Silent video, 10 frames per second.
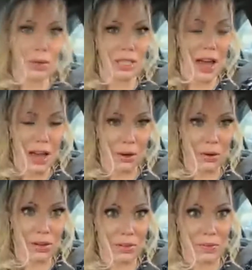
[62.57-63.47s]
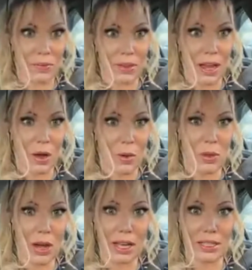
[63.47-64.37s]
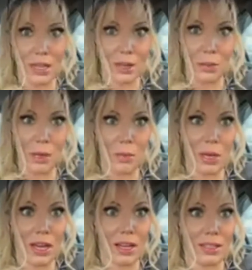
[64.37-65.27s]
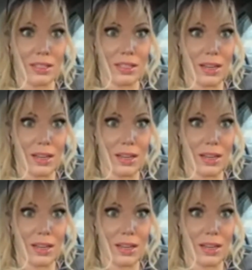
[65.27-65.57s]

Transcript: was out, I hope you guys can hear me because